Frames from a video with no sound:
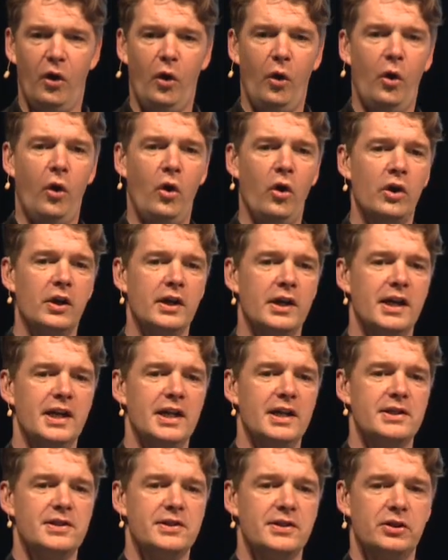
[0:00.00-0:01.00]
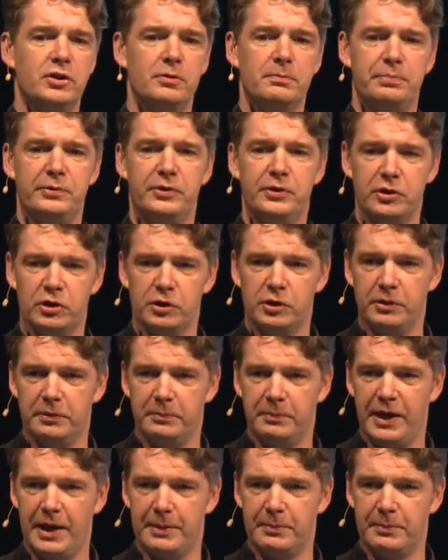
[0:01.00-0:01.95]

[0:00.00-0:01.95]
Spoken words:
Or is the computer going to be